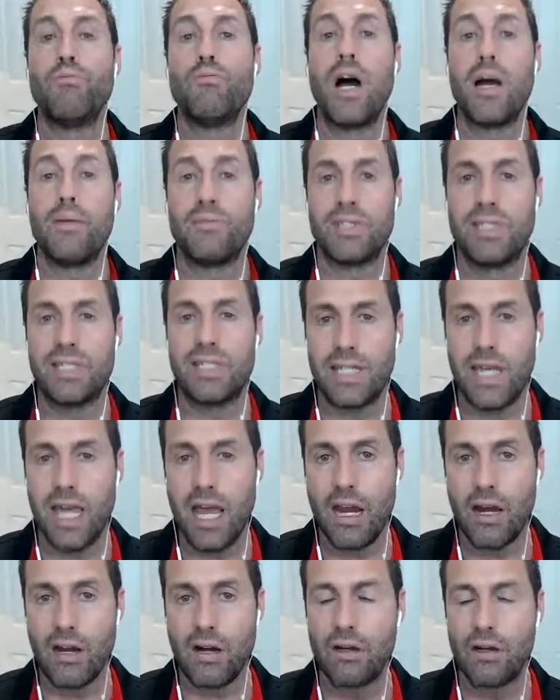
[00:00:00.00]

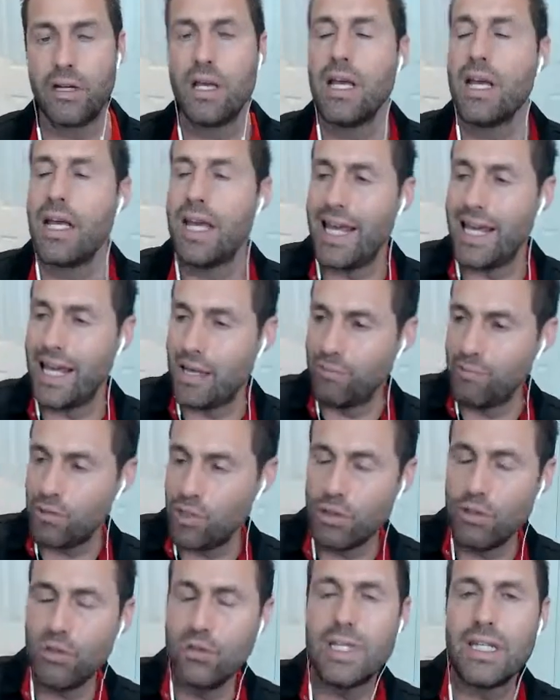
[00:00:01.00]
scared and I'm
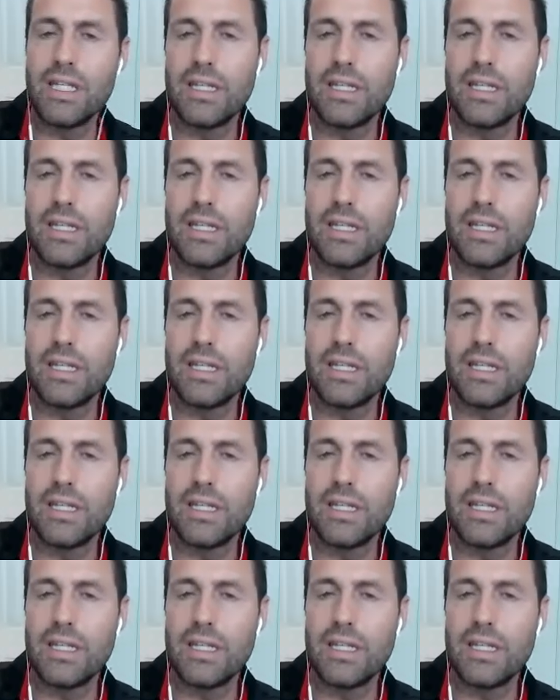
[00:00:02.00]
using the